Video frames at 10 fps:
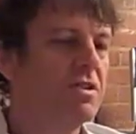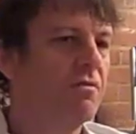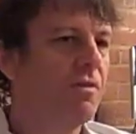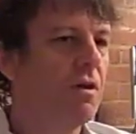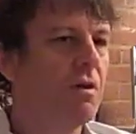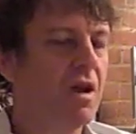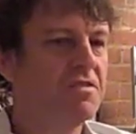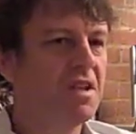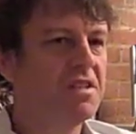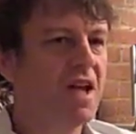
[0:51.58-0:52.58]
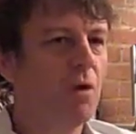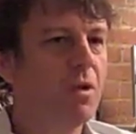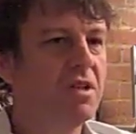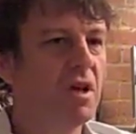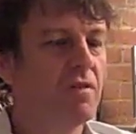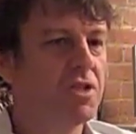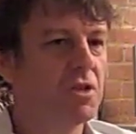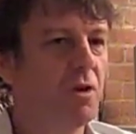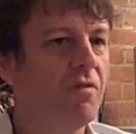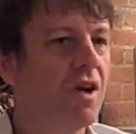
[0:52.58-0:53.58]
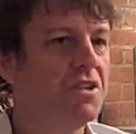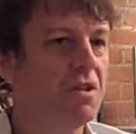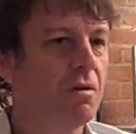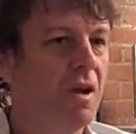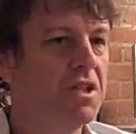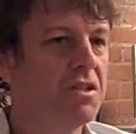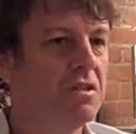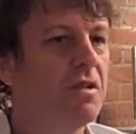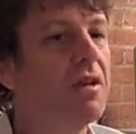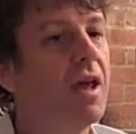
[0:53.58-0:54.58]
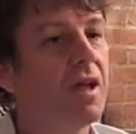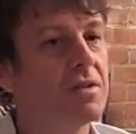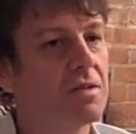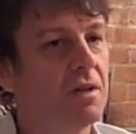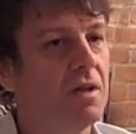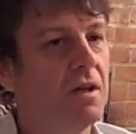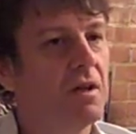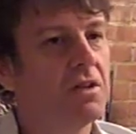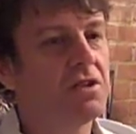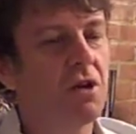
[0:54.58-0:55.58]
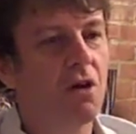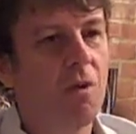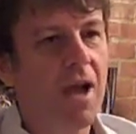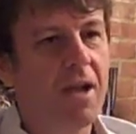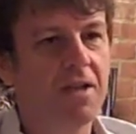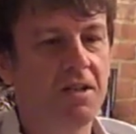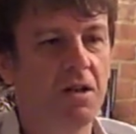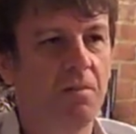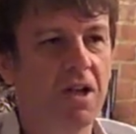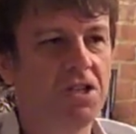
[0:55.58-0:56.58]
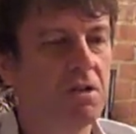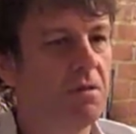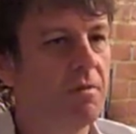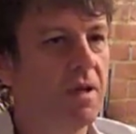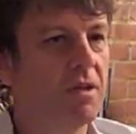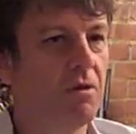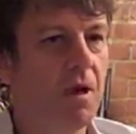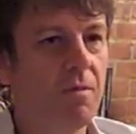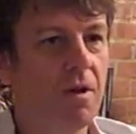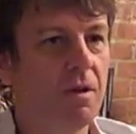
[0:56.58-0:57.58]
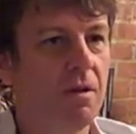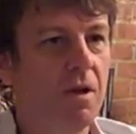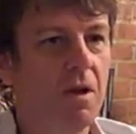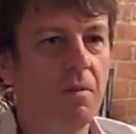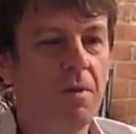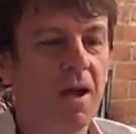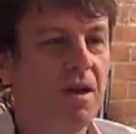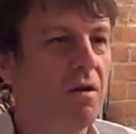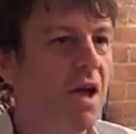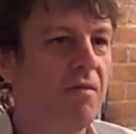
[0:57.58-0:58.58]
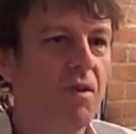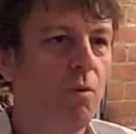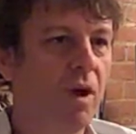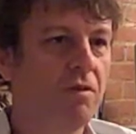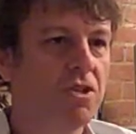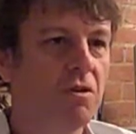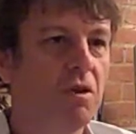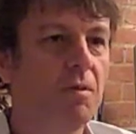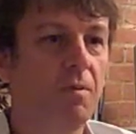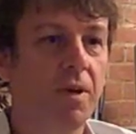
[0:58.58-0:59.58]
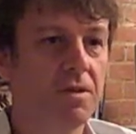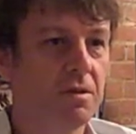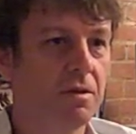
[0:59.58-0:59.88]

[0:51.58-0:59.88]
or photographs, that's how we tell the story of our generation to the next. So I can tell my children about their grandmother, but I don't have any way of showing them a picture.